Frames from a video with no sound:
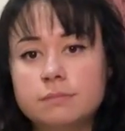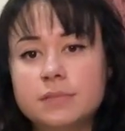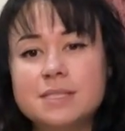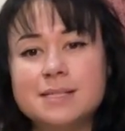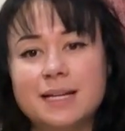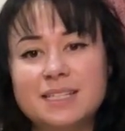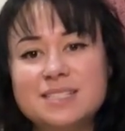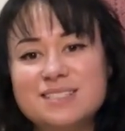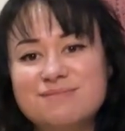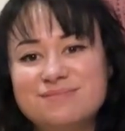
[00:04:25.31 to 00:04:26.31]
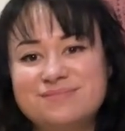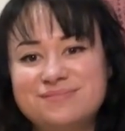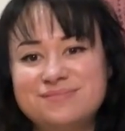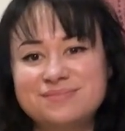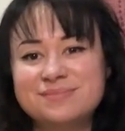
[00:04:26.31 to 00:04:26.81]
It's nice.
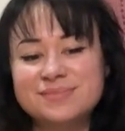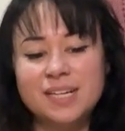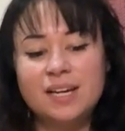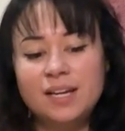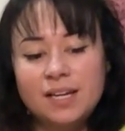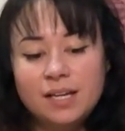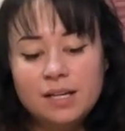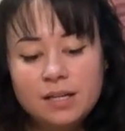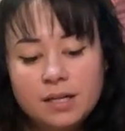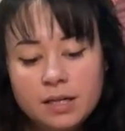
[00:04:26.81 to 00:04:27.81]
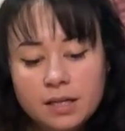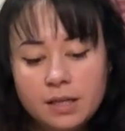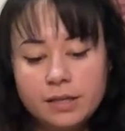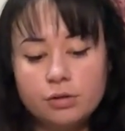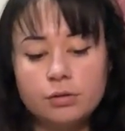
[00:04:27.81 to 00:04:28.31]
I
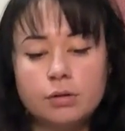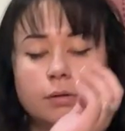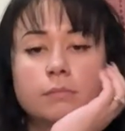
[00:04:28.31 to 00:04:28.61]
like her